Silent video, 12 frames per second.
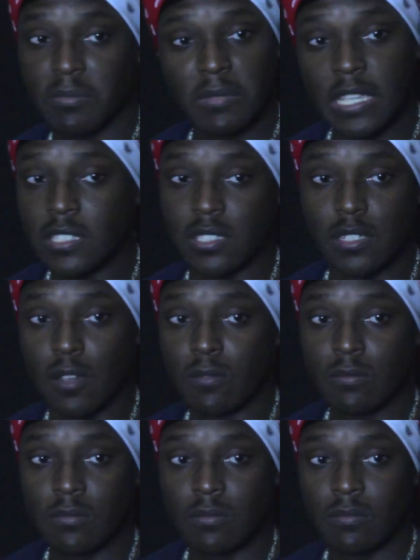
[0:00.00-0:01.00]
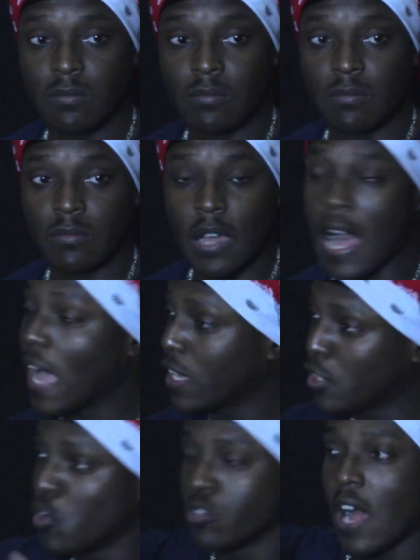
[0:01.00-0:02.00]
Easy, yo. I
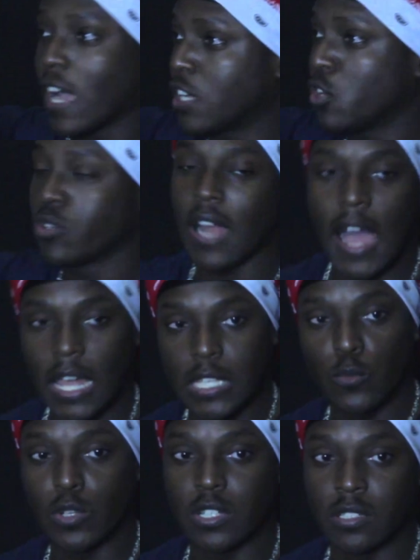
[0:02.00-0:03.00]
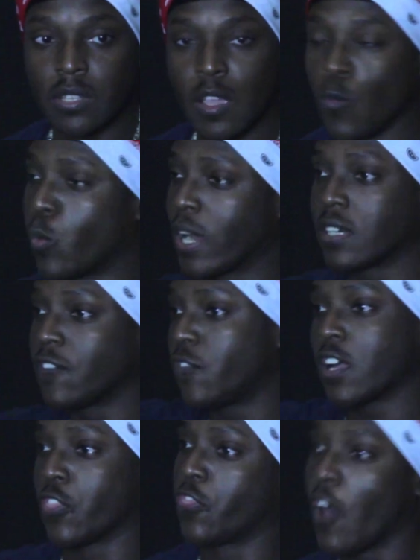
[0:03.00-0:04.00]
can go to Hollywood wearing the
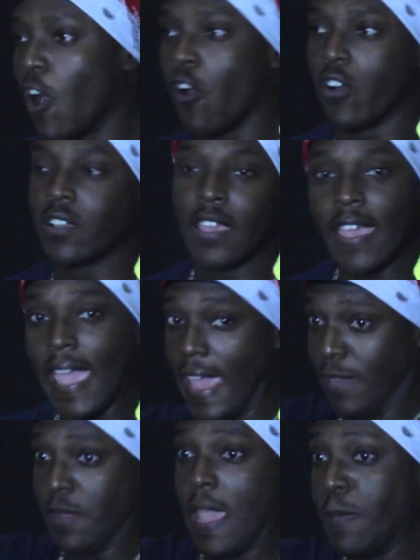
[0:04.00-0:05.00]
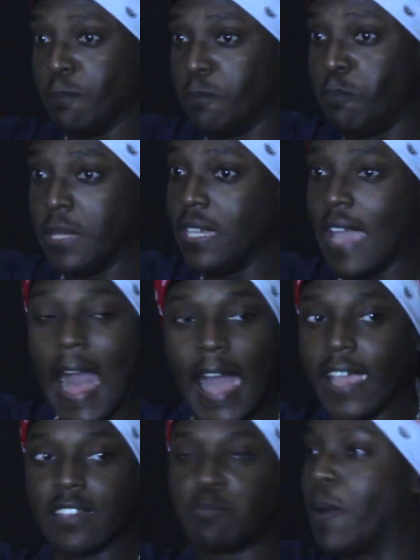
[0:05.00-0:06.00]
fucking thong and be
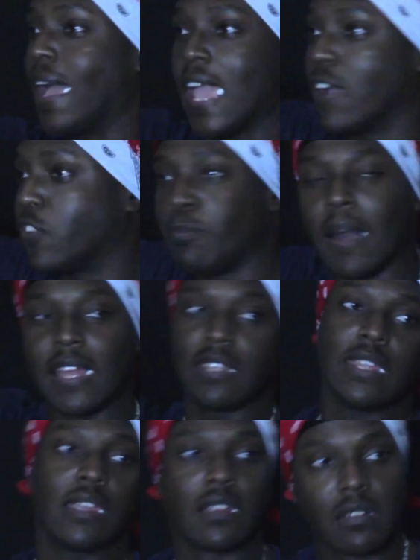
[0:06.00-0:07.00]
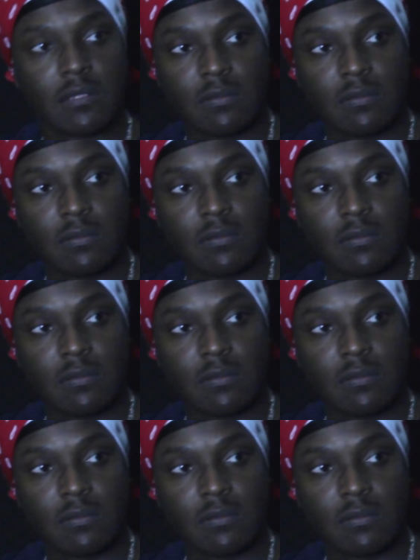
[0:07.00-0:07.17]
hired by everybody there.